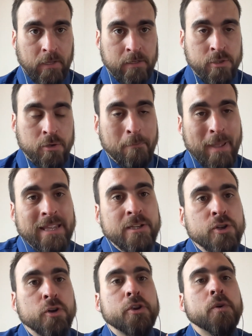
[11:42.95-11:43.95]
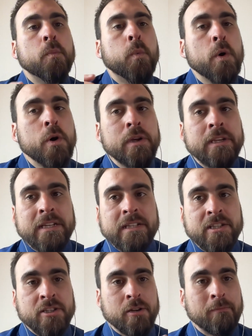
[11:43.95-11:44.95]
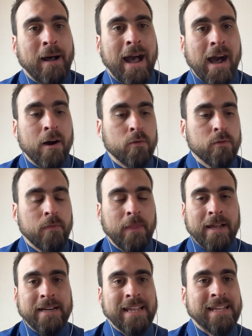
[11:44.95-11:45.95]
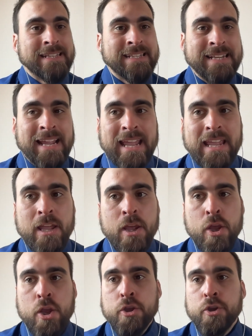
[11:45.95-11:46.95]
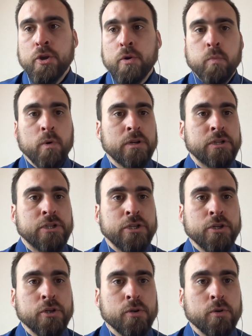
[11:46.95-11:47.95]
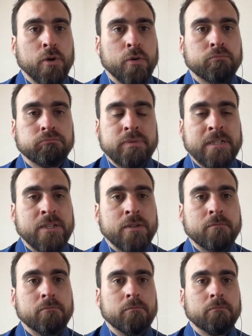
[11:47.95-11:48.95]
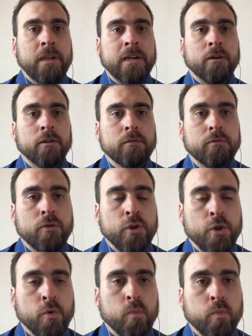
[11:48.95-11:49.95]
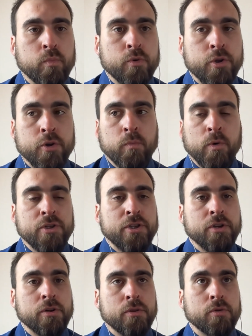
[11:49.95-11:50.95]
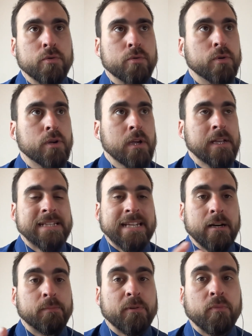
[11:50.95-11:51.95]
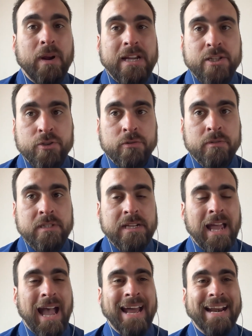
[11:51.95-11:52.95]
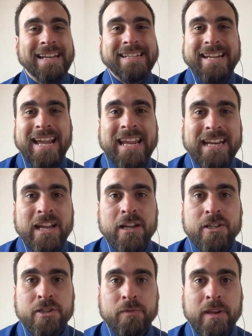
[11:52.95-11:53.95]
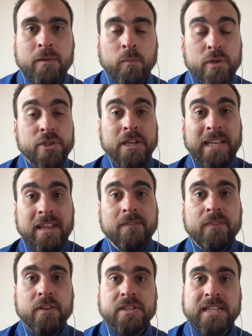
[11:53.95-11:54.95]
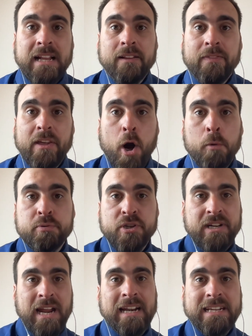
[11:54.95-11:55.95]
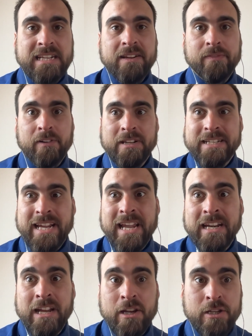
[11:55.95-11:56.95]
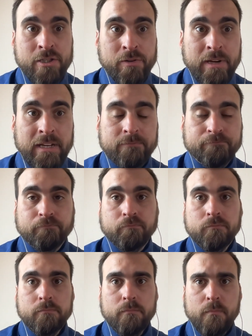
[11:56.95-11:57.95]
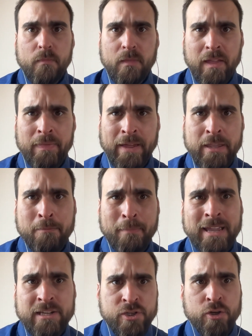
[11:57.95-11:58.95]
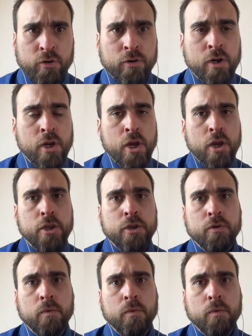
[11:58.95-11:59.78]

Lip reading: So make sure you word it somehow that it say you want to, you want to set up a restaurant and a day nursery, and want to give yourself the optionality for a day nursery, that you make sure you